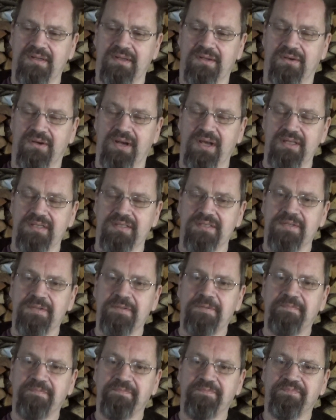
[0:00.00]
All right,
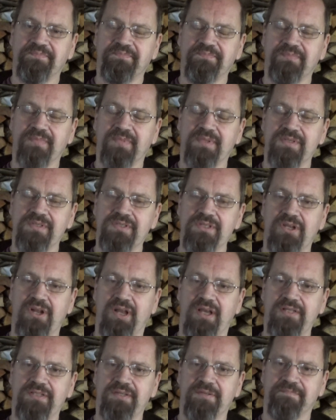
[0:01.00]
see you
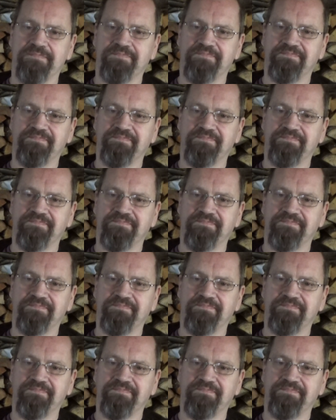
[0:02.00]
later.